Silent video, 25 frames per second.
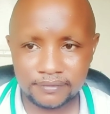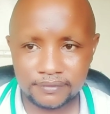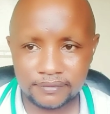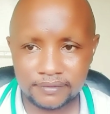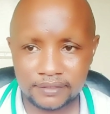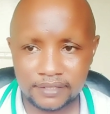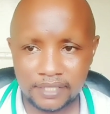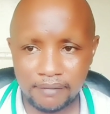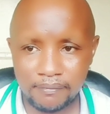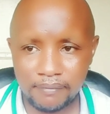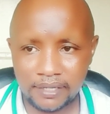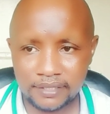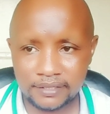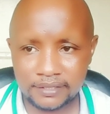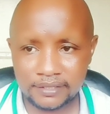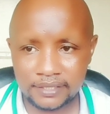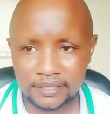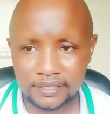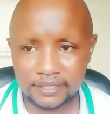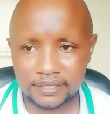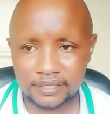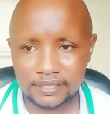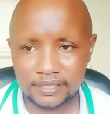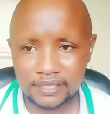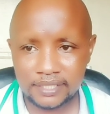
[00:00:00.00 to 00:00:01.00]
Number
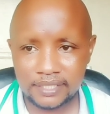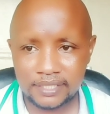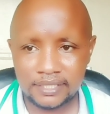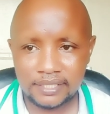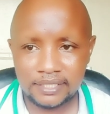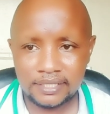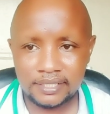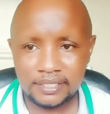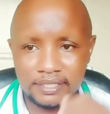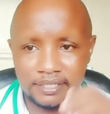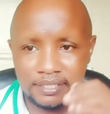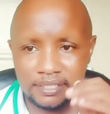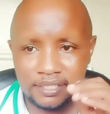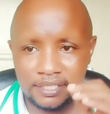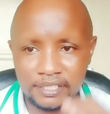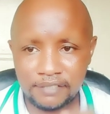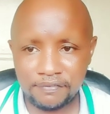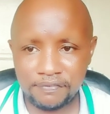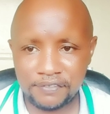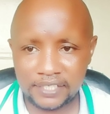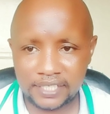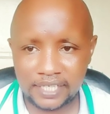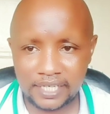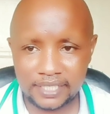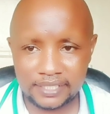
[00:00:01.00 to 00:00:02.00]
6,
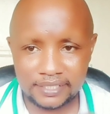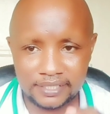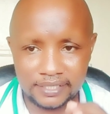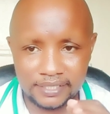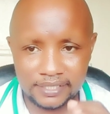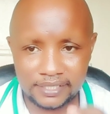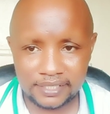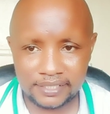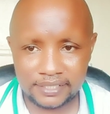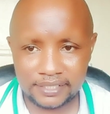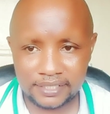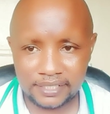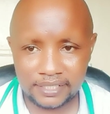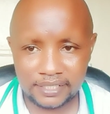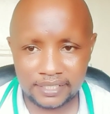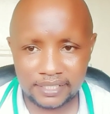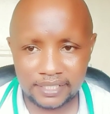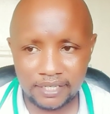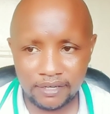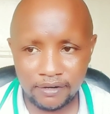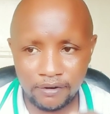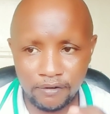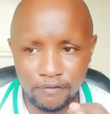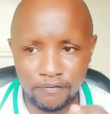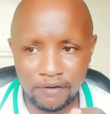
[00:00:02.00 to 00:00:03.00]
difficulty reaching
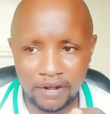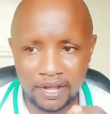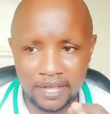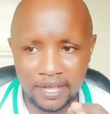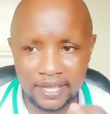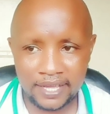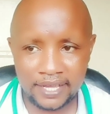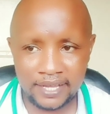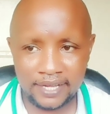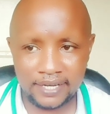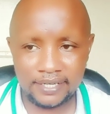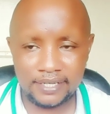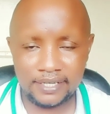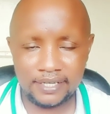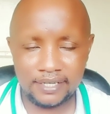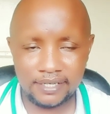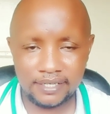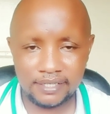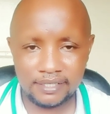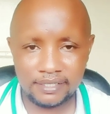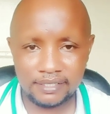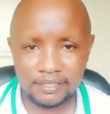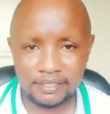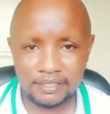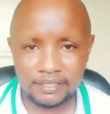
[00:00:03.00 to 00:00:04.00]
overhead.
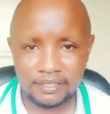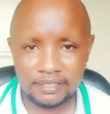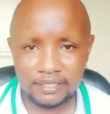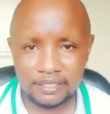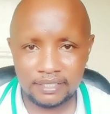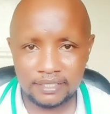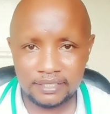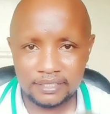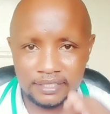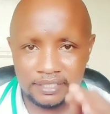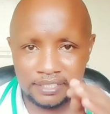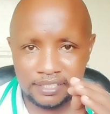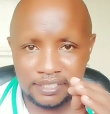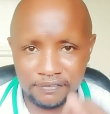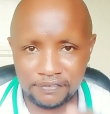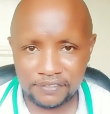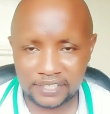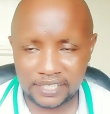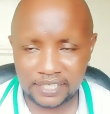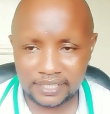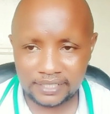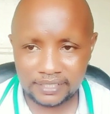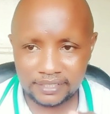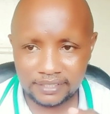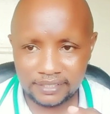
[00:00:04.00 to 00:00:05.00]

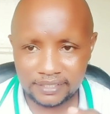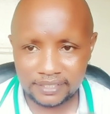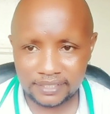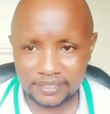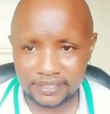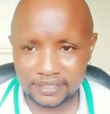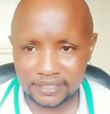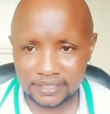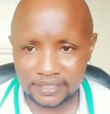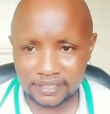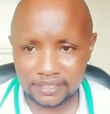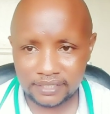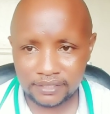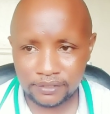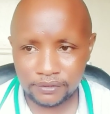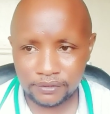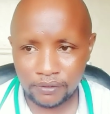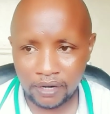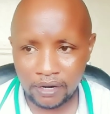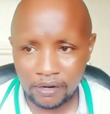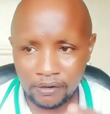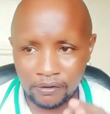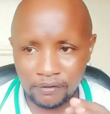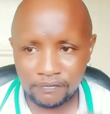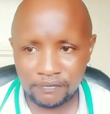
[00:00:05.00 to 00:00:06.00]
Difficulty reaching
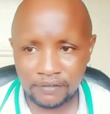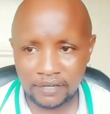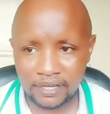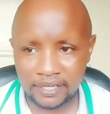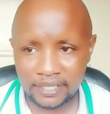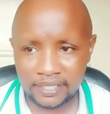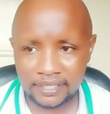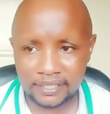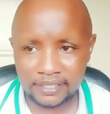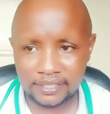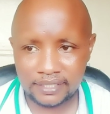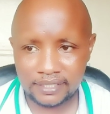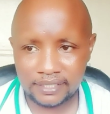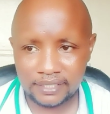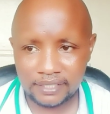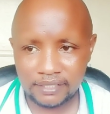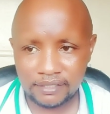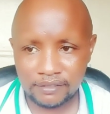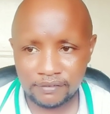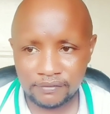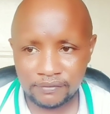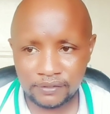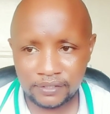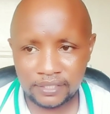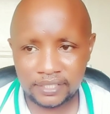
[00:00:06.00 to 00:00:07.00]
your overhead,
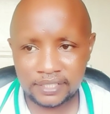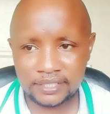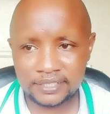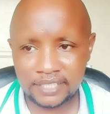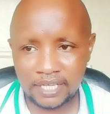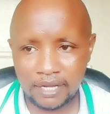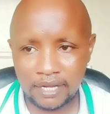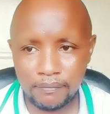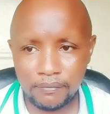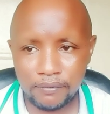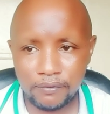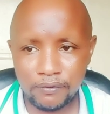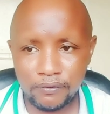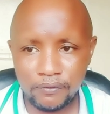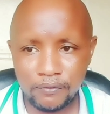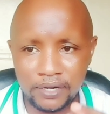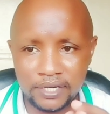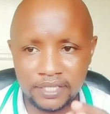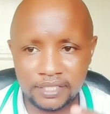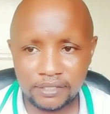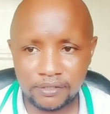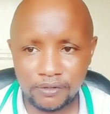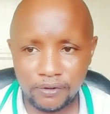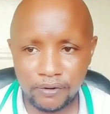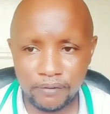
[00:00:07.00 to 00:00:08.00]
for example,
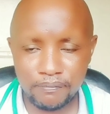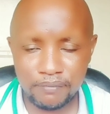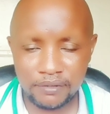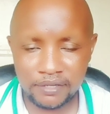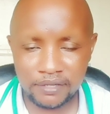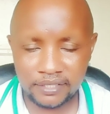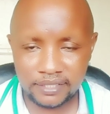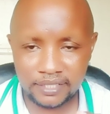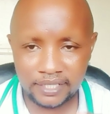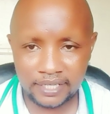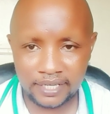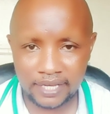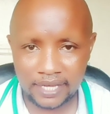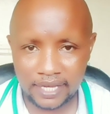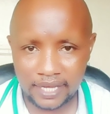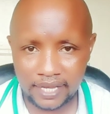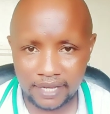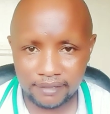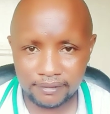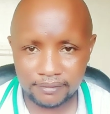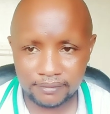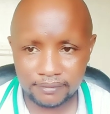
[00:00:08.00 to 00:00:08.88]
when combing the hair.